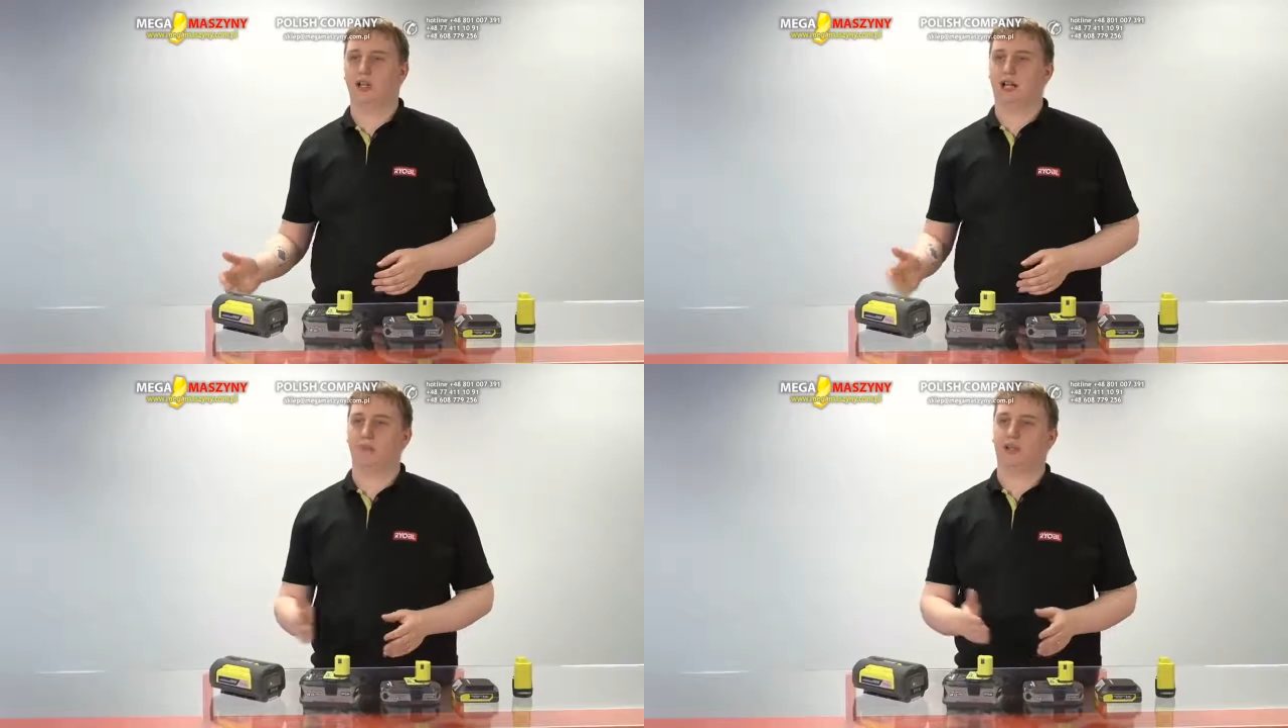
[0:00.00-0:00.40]

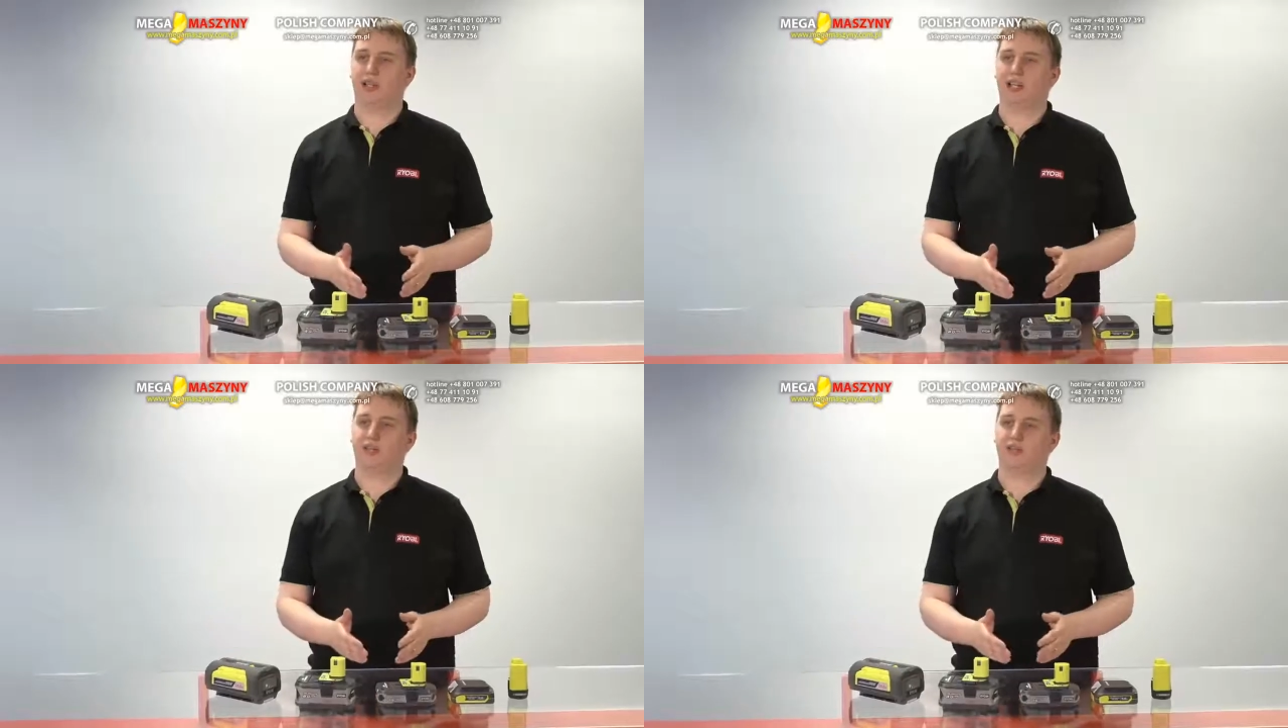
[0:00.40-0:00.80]

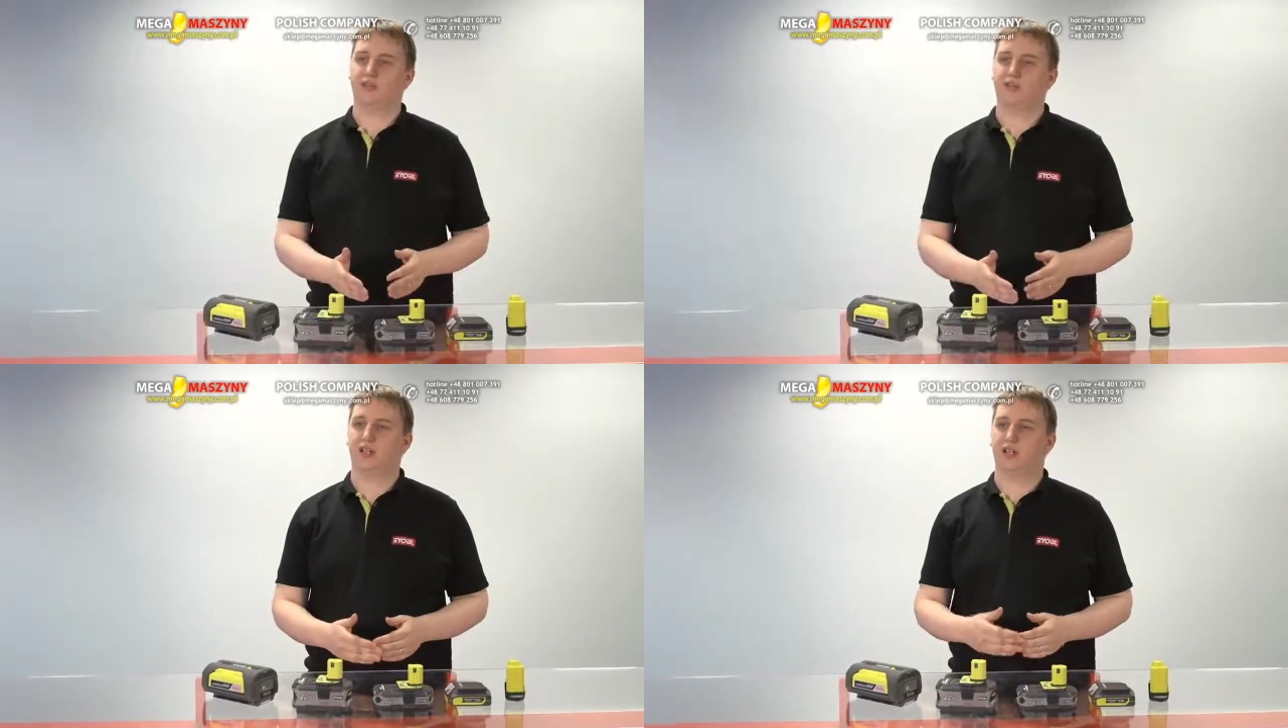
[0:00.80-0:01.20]

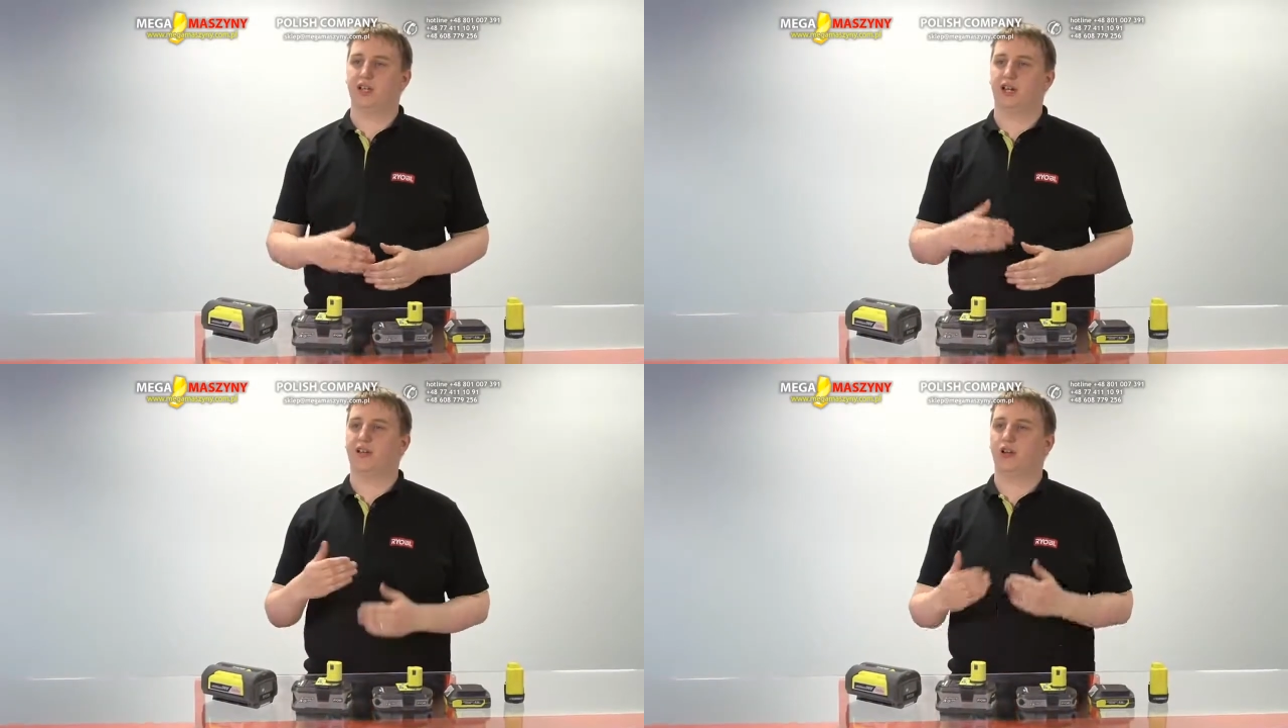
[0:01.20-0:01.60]
applications, and